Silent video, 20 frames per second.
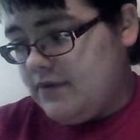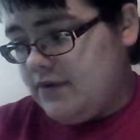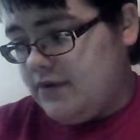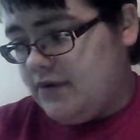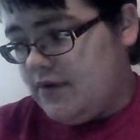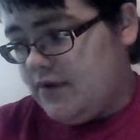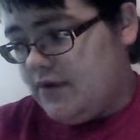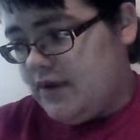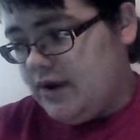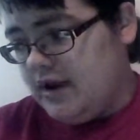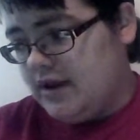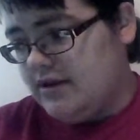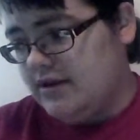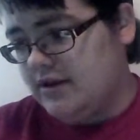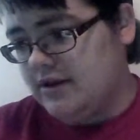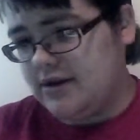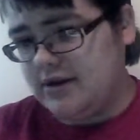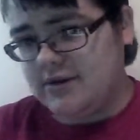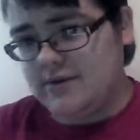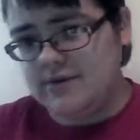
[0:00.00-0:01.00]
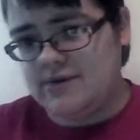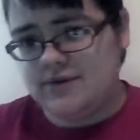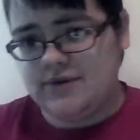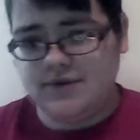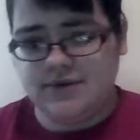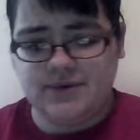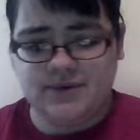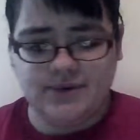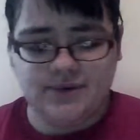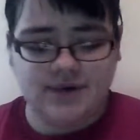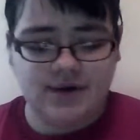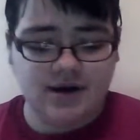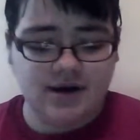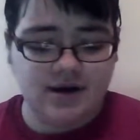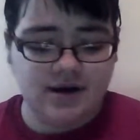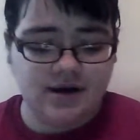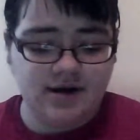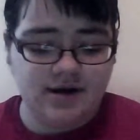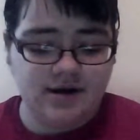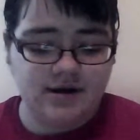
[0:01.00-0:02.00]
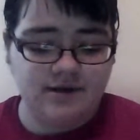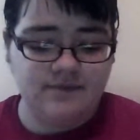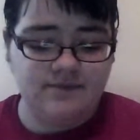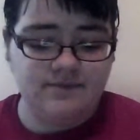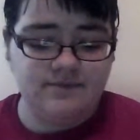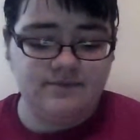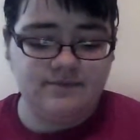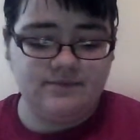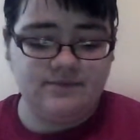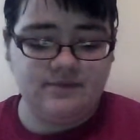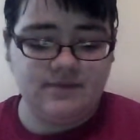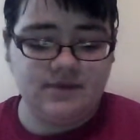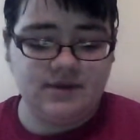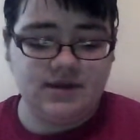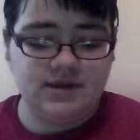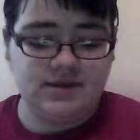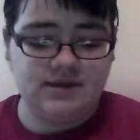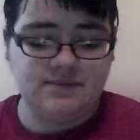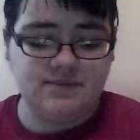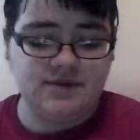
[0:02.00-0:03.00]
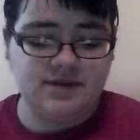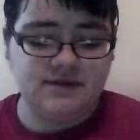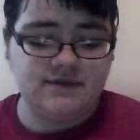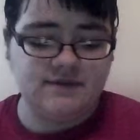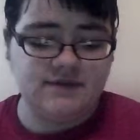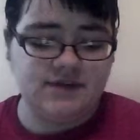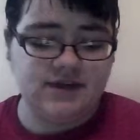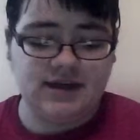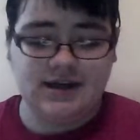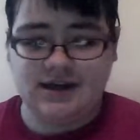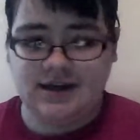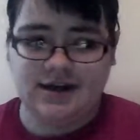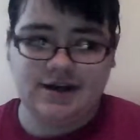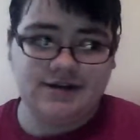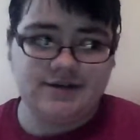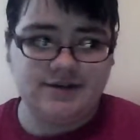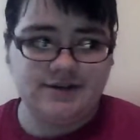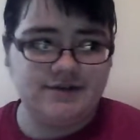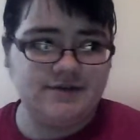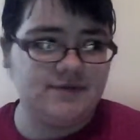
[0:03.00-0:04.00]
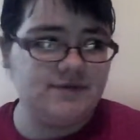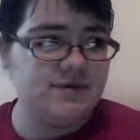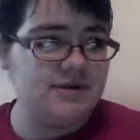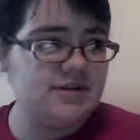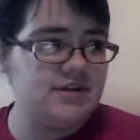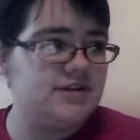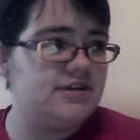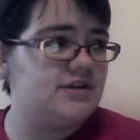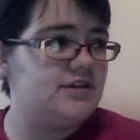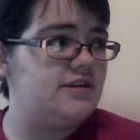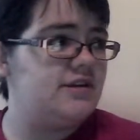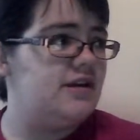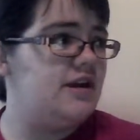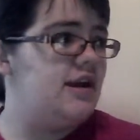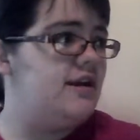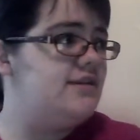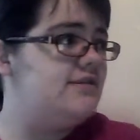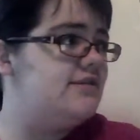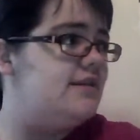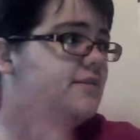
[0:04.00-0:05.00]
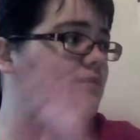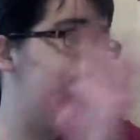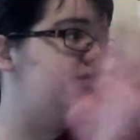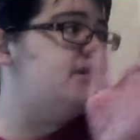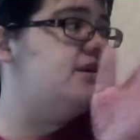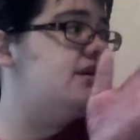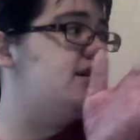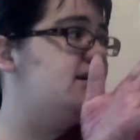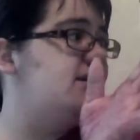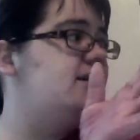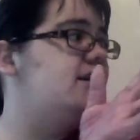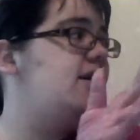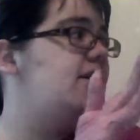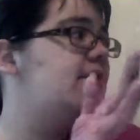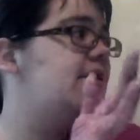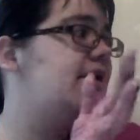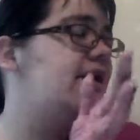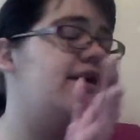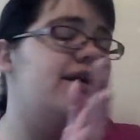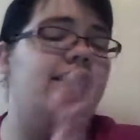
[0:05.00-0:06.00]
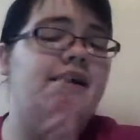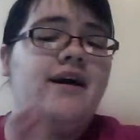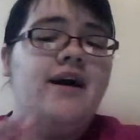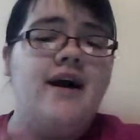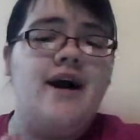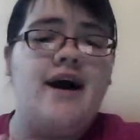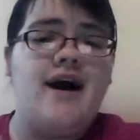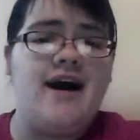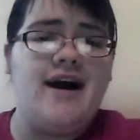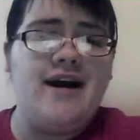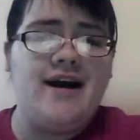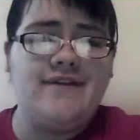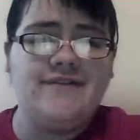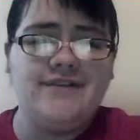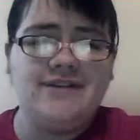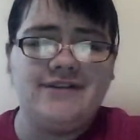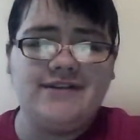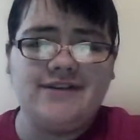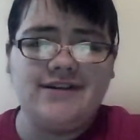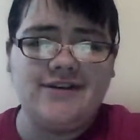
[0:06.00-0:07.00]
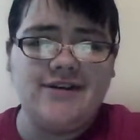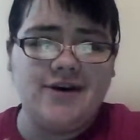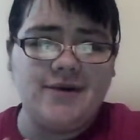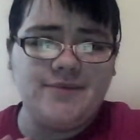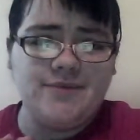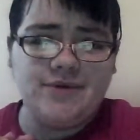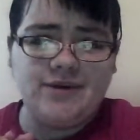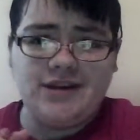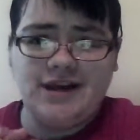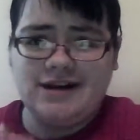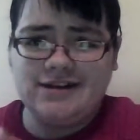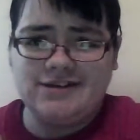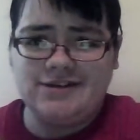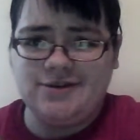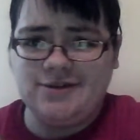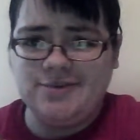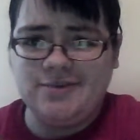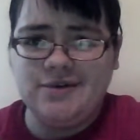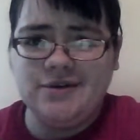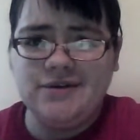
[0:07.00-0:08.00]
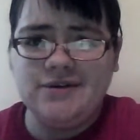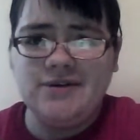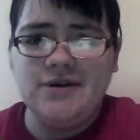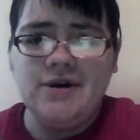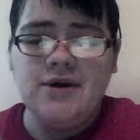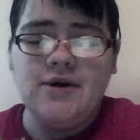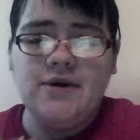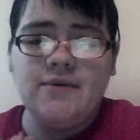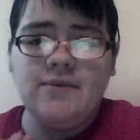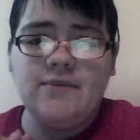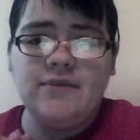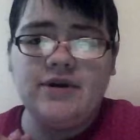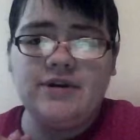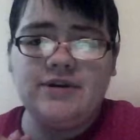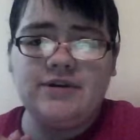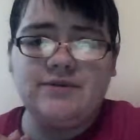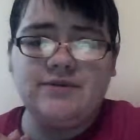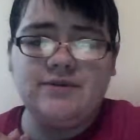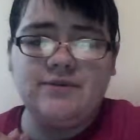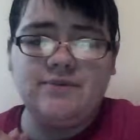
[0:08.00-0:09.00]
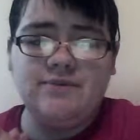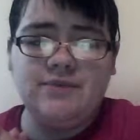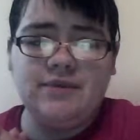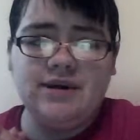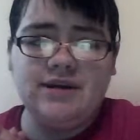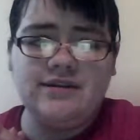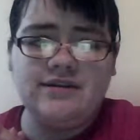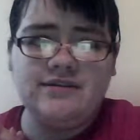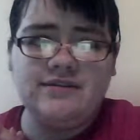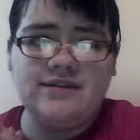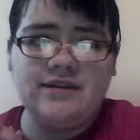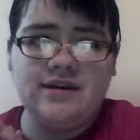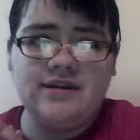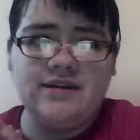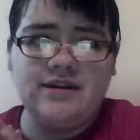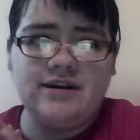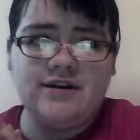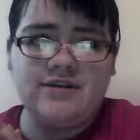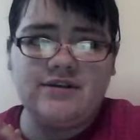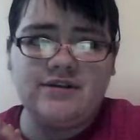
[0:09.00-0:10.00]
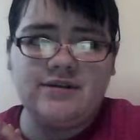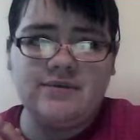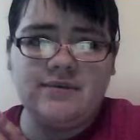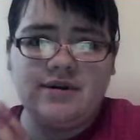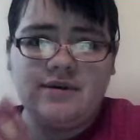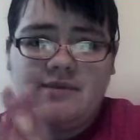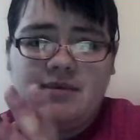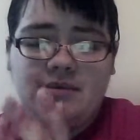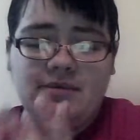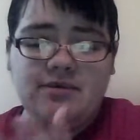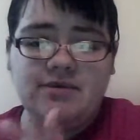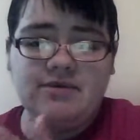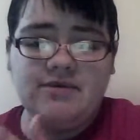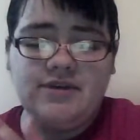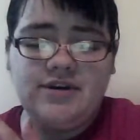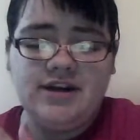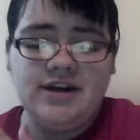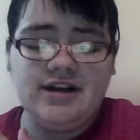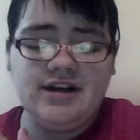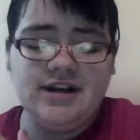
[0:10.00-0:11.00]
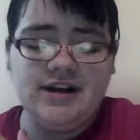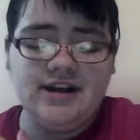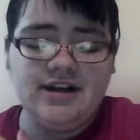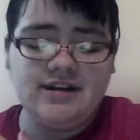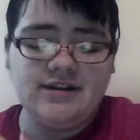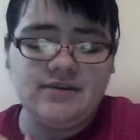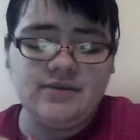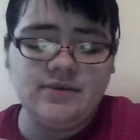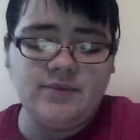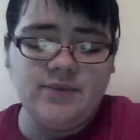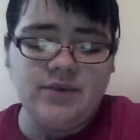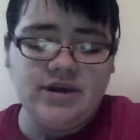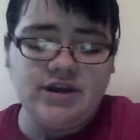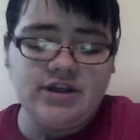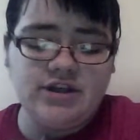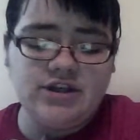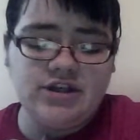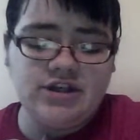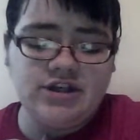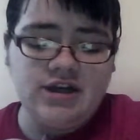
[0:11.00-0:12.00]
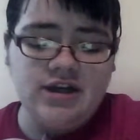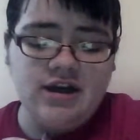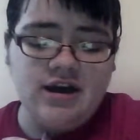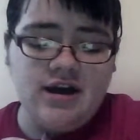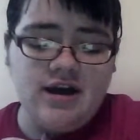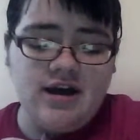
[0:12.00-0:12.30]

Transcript: so I had to go to um, get some stuff taken care of, which ends up being, okay, I have this thing called prolactinoma, which means that there's something on my pituitary gland which